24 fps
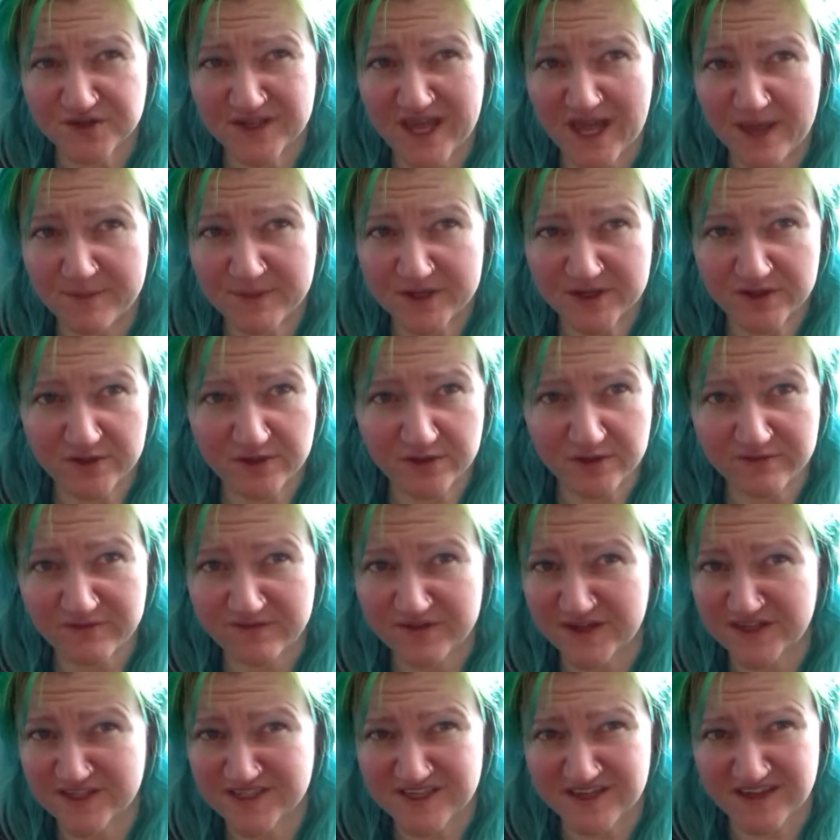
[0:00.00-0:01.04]
chemical
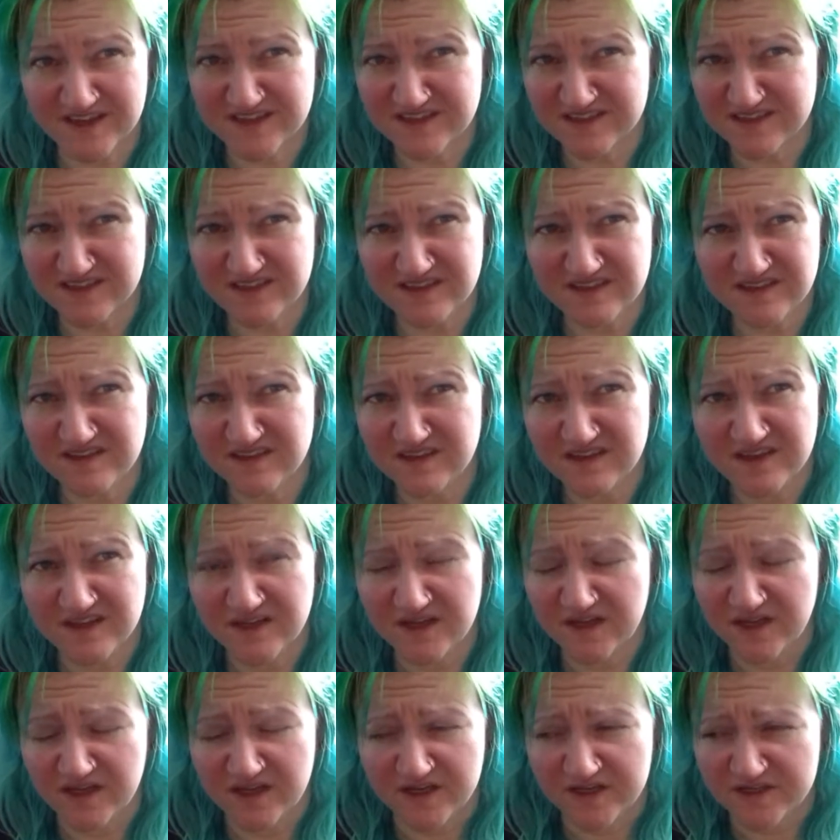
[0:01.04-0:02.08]
fertilizer.
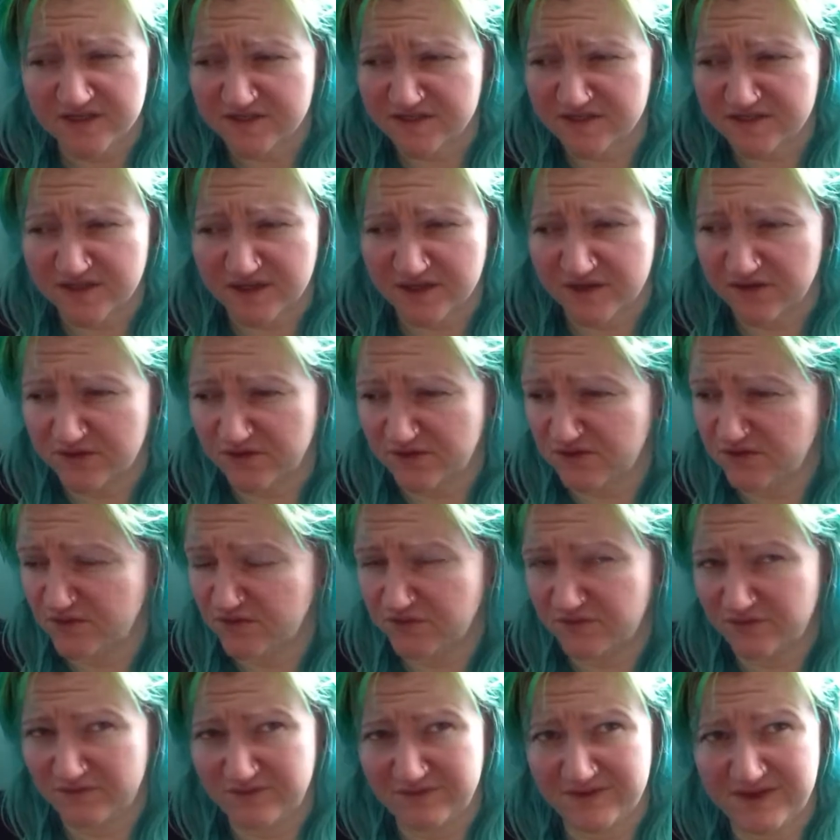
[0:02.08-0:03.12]

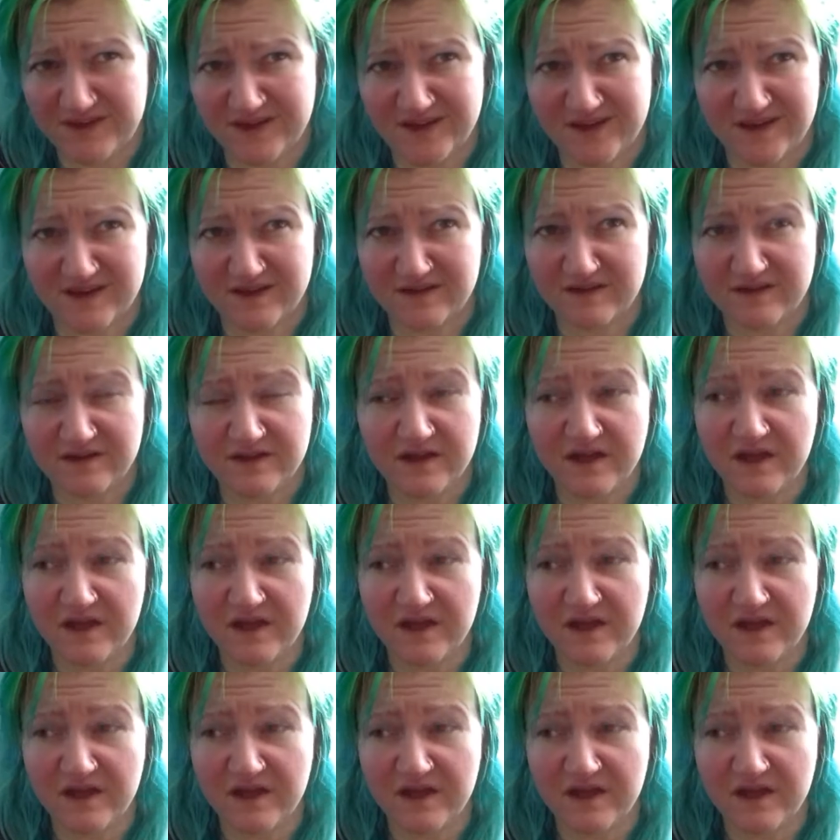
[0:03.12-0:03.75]
So, yeah.